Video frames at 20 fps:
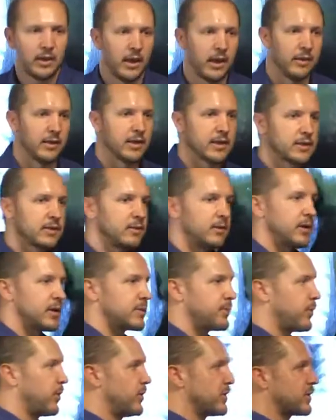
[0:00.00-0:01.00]
and this
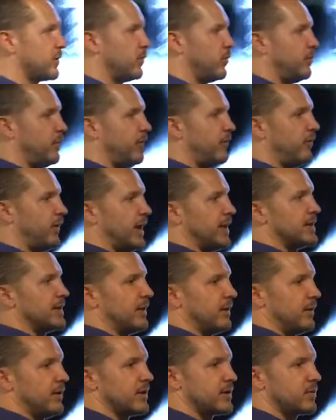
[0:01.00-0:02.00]
person would be
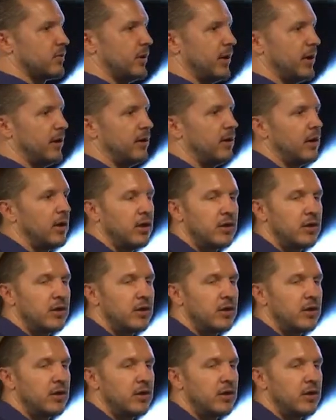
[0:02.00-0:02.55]
facing this way.